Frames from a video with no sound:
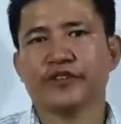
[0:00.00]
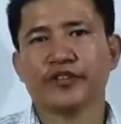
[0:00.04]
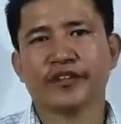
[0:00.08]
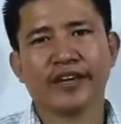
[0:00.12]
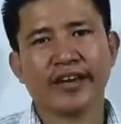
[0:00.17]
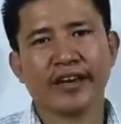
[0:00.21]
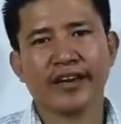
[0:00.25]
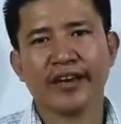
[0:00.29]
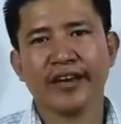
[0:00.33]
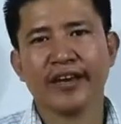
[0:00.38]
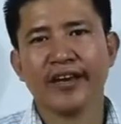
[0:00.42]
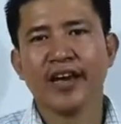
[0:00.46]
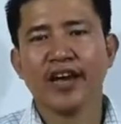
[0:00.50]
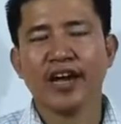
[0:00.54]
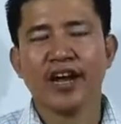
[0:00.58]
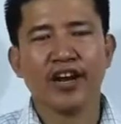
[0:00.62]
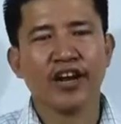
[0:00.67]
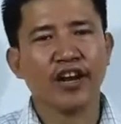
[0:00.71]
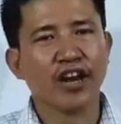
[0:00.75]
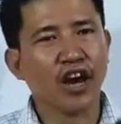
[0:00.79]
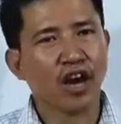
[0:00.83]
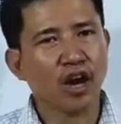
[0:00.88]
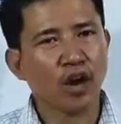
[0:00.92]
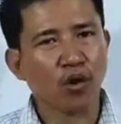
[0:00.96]
Okay,
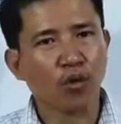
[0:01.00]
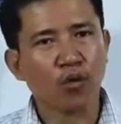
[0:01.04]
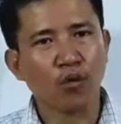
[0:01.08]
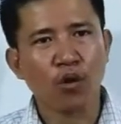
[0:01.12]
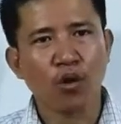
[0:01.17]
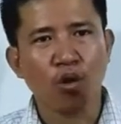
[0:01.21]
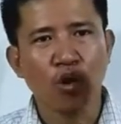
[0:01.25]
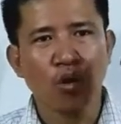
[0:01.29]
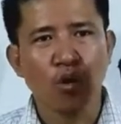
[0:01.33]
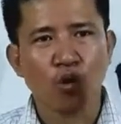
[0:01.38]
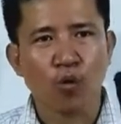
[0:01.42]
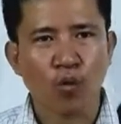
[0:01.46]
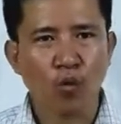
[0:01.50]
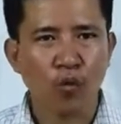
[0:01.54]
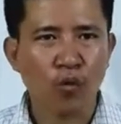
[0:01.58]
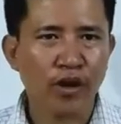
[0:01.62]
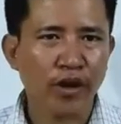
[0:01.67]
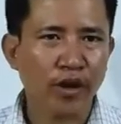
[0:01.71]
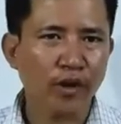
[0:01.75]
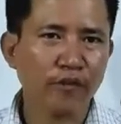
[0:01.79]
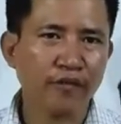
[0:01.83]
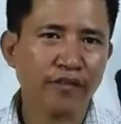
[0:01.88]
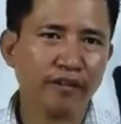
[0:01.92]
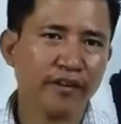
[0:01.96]
now
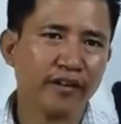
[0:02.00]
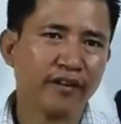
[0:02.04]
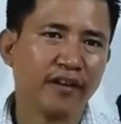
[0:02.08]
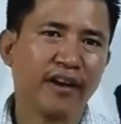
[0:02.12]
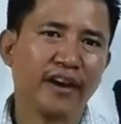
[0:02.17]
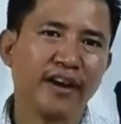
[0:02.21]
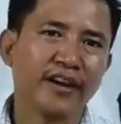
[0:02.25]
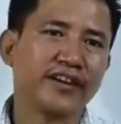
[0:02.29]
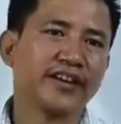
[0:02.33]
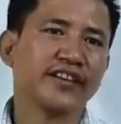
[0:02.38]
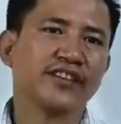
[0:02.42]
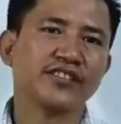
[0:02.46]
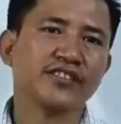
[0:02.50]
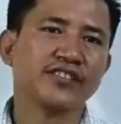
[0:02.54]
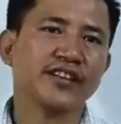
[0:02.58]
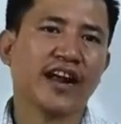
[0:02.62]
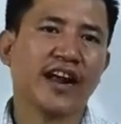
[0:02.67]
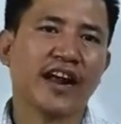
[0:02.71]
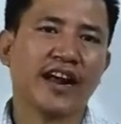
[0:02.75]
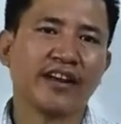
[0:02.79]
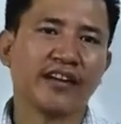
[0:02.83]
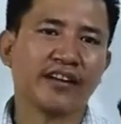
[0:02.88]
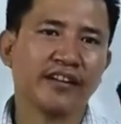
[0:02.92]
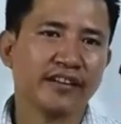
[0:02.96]
we will
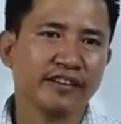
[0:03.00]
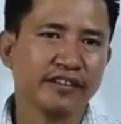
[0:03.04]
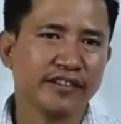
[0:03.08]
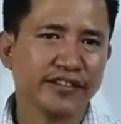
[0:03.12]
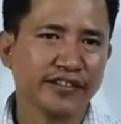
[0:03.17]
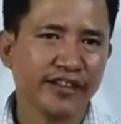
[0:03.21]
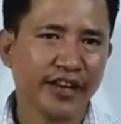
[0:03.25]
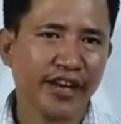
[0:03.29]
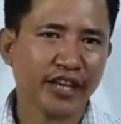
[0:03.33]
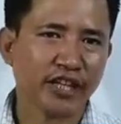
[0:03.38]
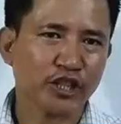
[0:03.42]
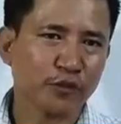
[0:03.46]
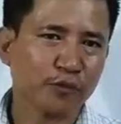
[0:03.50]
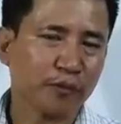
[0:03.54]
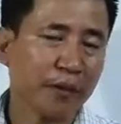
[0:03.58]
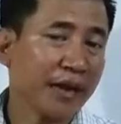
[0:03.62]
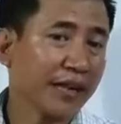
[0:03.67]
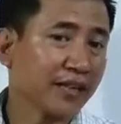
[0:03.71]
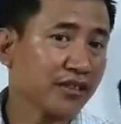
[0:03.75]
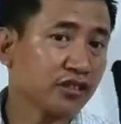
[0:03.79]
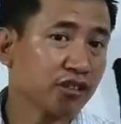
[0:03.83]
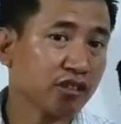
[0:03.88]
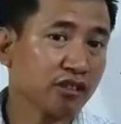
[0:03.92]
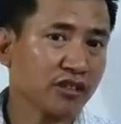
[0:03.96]
understand the
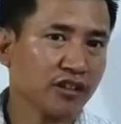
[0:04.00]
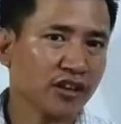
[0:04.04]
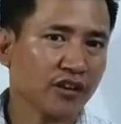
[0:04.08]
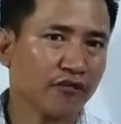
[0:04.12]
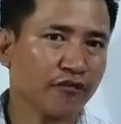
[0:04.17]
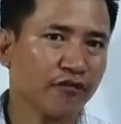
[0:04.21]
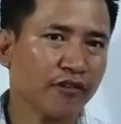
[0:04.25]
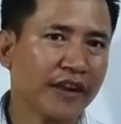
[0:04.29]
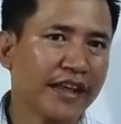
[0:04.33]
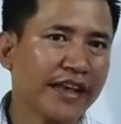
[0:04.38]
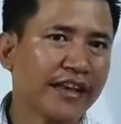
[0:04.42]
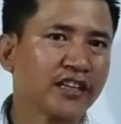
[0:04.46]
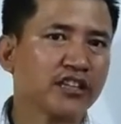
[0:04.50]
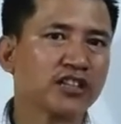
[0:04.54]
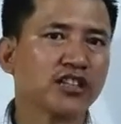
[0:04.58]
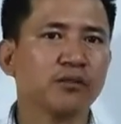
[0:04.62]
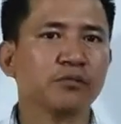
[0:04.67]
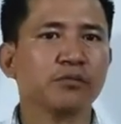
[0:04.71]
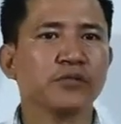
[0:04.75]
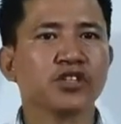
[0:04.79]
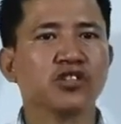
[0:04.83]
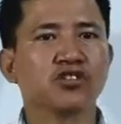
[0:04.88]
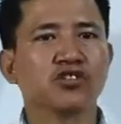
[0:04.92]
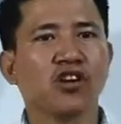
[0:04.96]
expansion of length
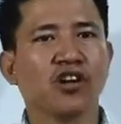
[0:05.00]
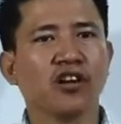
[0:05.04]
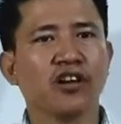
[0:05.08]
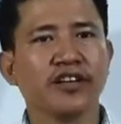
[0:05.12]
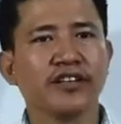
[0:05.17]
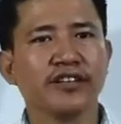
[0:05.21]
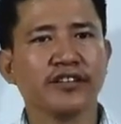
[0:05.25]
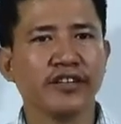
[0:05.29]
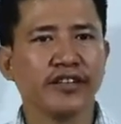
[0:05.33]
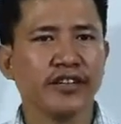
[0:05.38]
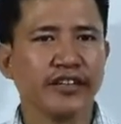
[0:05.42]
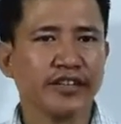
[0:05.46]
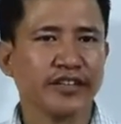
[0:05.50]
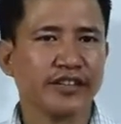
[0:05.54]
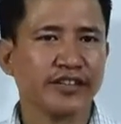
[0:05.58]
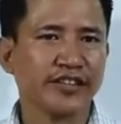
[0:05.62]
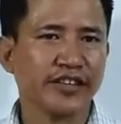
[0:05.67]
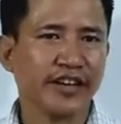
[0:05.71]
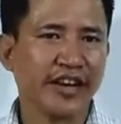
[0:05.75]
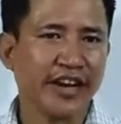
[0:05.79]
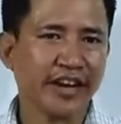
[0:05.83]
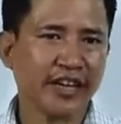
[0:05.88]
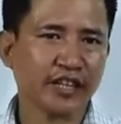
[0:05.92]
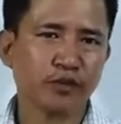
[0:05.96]
of the solid,
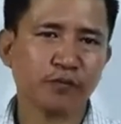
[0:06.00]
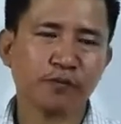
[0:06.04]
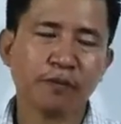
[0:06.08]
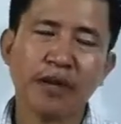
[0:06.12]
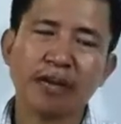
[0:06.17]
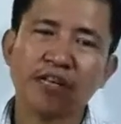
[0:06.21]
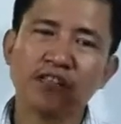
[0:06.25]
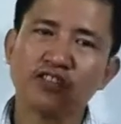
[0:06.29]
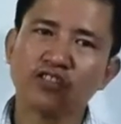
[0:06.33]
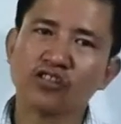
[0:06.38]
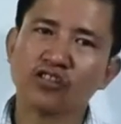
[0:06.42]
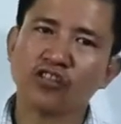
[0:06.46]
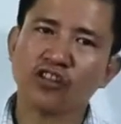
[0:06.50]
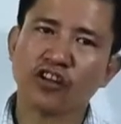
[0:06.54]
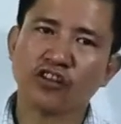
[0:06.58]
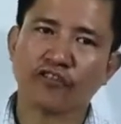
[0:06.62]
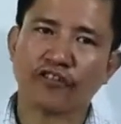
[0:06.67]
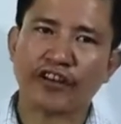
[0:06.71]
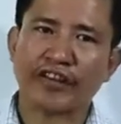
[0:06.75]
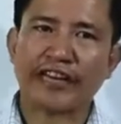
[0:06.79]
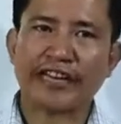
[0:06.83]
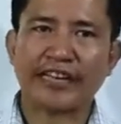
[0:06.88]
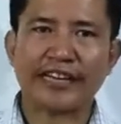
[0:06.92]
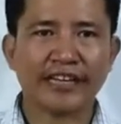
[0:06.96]
the expansion of
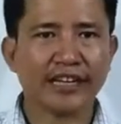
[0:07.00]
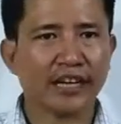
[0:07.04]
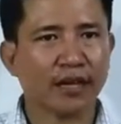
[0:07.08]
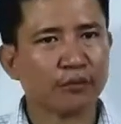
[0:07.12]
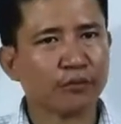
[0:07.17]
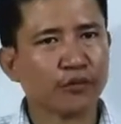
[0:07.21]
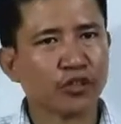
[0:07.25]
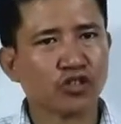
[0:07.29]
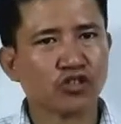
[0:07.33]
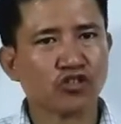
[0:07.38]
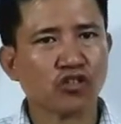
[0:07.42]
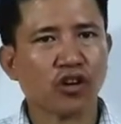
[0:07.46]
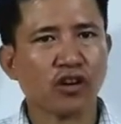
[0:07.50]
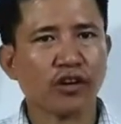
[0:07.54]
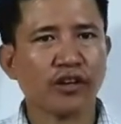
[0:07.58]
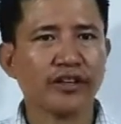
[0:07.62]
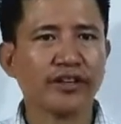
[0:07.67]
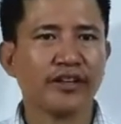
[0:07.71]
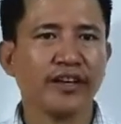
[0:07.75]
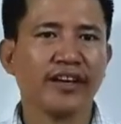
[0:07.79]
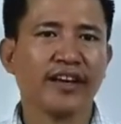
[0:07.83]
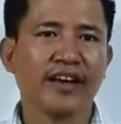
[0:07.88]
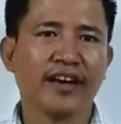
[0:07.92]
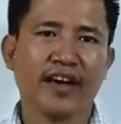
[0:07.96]
area of the
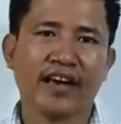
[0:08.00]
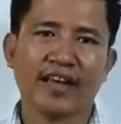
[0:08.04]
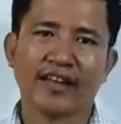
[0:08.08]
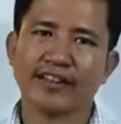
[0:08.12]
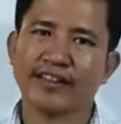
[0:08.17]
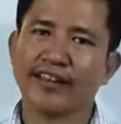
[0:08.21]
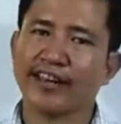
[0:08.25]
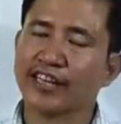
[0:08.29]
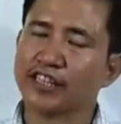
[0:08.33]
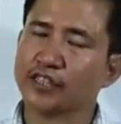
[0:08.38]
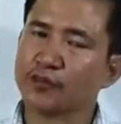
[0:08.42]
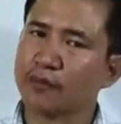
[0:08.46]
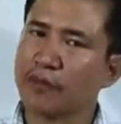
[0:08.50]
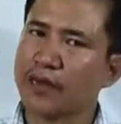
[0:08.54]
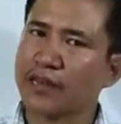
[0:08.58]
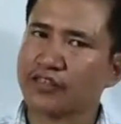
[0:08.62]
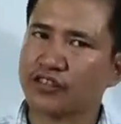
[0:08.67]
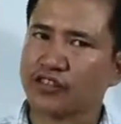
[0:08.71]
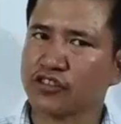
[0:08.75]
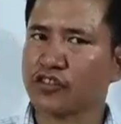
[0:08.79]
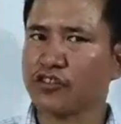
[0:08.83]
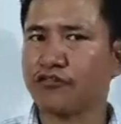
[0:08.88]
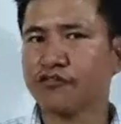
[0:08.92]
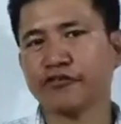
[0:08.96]
solid and the
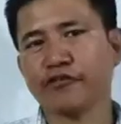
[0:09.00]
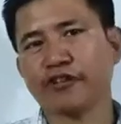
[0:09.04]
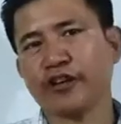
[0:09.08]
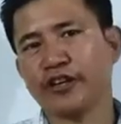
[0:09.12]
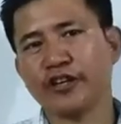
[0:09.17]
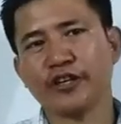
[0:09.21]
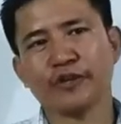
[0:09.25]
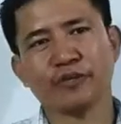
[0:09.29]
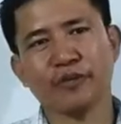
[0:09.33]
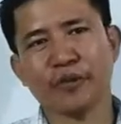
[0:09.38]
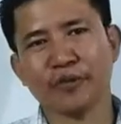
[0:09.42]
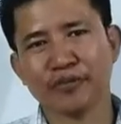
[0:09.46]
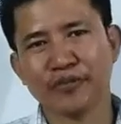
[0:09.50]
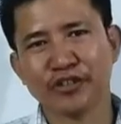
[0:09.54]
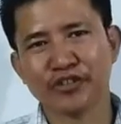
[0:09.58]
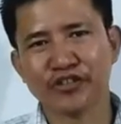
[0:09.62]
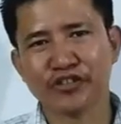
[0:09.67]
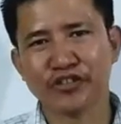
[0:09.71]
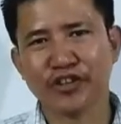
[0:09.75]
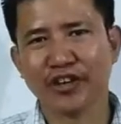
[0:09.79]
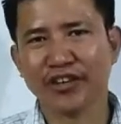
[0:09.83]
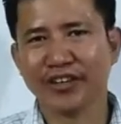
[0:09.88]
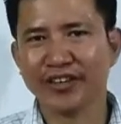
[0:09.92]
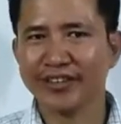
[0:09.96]
expansion of volume of the
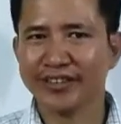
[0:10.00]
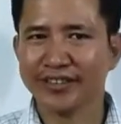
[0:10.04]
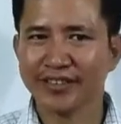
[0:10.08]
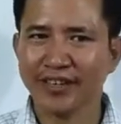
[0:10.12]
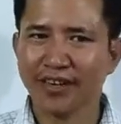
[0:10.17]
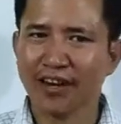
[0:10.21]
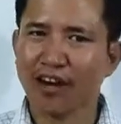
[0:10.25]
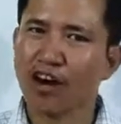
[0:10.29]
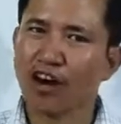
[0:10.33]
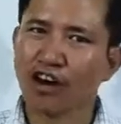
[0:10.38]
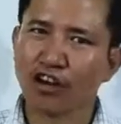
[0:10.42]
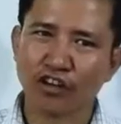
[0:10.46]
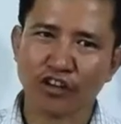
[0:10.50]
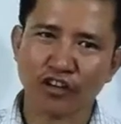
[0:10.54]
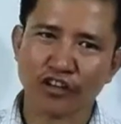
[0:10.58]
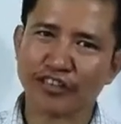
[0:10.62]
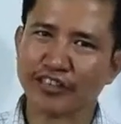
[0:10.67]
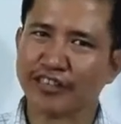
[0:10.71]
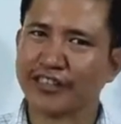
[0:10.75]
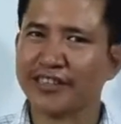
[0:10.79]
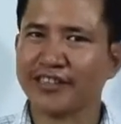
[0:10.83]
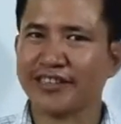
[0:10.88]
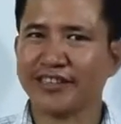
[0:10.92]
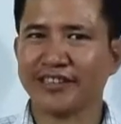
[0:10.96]
solid
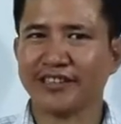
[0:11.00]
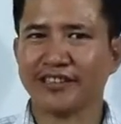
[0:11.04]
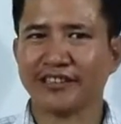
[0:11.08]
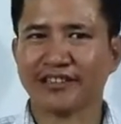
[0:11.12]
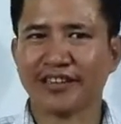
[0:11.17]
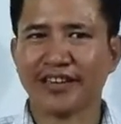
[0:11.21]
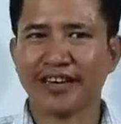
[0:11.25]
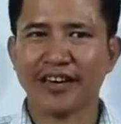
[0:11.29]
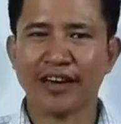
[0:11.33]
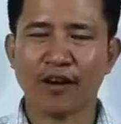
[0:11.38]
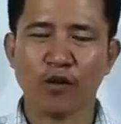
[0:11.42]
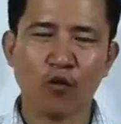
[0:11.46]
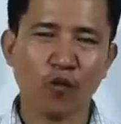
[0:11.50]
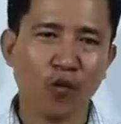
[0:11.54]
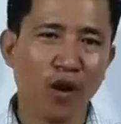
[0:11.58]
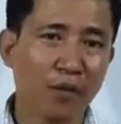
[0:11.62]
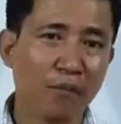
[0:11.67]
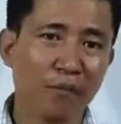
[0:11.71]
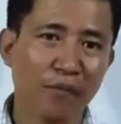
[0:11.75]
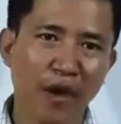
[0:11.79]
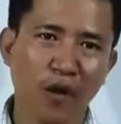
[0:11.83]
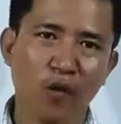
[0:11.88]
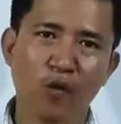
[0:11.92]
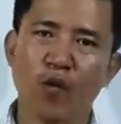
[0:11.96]
accordingly. Okay,
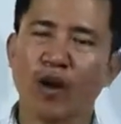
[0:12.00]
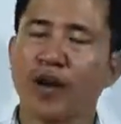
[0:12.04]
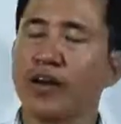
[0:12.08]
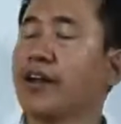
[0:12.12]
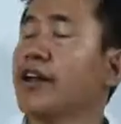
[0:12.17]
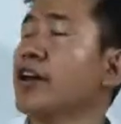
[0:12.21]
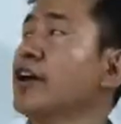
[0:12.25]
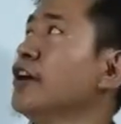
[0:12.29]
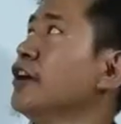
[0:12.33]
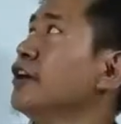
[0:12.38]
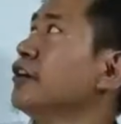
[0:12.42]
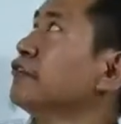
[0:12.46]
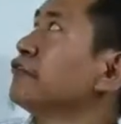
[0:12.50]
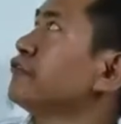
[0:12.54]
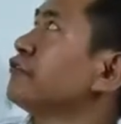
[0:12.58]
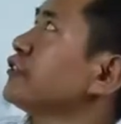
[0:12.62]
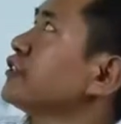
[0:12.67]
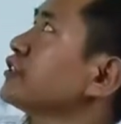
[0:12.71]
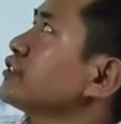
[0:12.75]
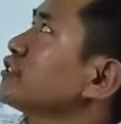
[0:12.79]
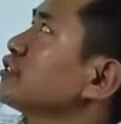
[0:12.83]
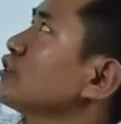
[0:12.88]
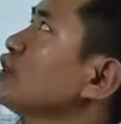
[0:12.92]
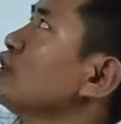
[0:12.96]
one by one.
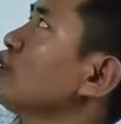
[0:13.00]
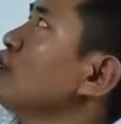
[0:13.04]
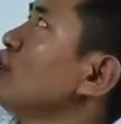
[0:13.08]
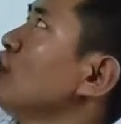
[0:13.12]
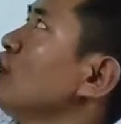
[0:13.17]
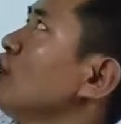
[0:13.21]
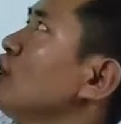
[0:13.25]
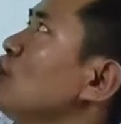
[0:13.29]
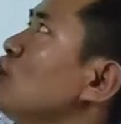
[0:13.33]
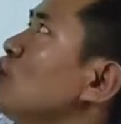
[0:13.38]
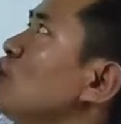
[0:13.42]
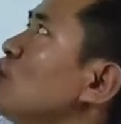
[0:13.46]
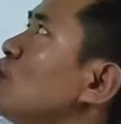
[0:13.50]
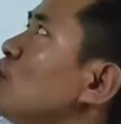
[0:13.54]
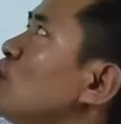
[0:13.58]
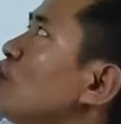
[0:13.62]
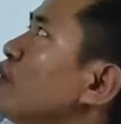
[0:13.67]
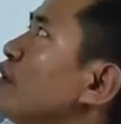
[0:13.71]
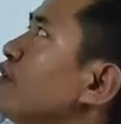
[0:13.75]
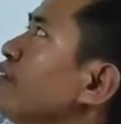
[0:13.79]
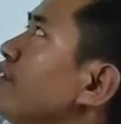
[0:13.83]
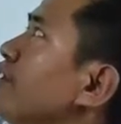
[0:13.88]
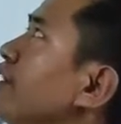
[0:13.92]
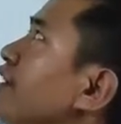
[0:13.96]
First,
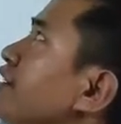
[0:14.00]
we will